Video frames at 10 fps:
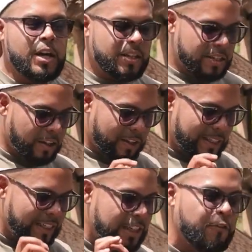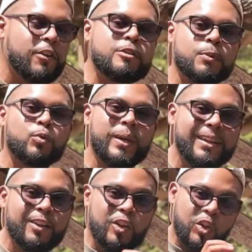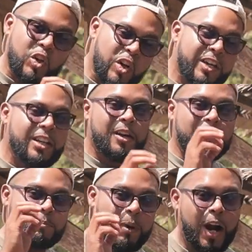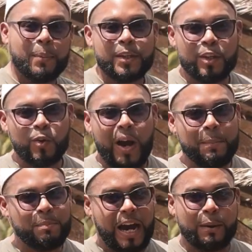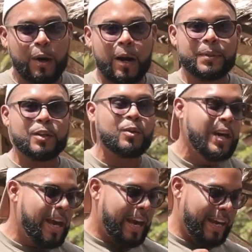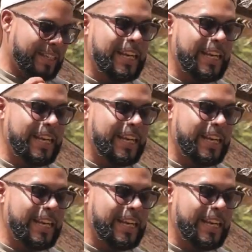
So the difference between good barbecue and bad barbecue is